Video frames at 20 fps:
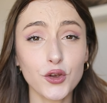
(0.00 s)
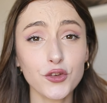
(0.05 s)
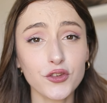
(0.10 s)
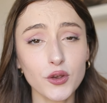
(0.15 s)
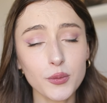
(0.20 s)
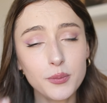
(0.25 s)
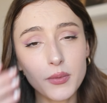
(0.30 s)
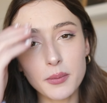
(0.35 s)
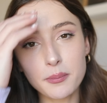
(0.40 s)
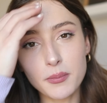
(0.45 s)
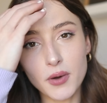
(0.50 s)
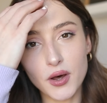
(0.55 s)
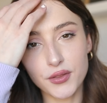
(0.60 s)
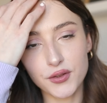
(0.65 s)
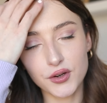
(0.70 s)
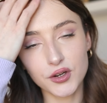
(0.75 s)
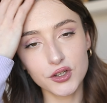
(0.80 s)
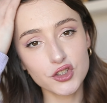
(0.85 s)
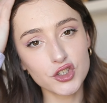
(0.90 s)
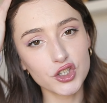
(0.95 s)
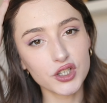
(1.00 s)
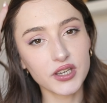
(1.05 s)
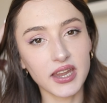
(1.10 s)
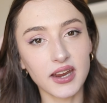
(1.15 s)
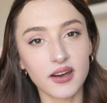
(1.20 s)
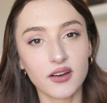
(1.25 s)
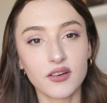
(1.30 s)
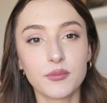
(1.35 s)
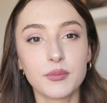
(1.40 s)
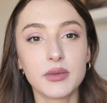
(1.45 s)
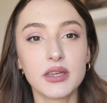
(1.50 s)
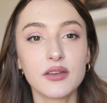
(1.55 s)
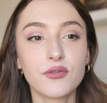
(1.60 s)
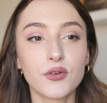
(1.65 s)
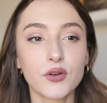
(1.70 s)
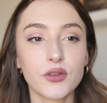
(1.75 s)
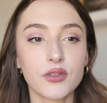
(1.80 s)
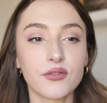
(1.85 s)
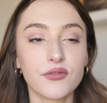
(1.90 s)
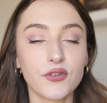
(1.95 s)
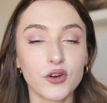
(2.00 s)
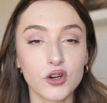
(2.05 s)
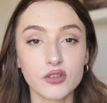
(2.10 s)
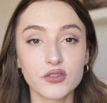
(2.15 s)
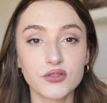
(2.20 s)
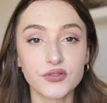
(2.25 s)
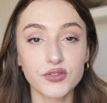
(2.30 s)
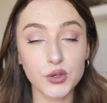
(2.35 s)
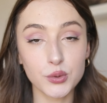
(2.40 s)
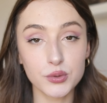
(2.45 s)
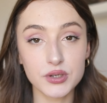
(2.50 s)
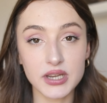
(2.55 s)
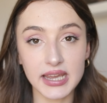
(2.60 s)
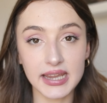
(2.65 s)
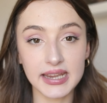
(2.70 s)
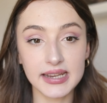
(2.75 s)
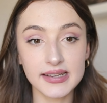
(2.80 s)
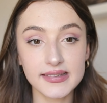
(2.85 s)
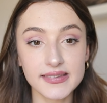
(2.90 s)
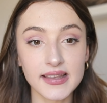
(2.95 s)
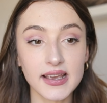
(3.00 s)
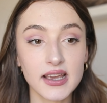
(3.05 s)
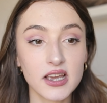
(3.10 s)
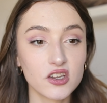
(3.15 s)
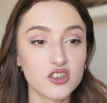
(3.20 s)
also, my mother took care of me for the first few days.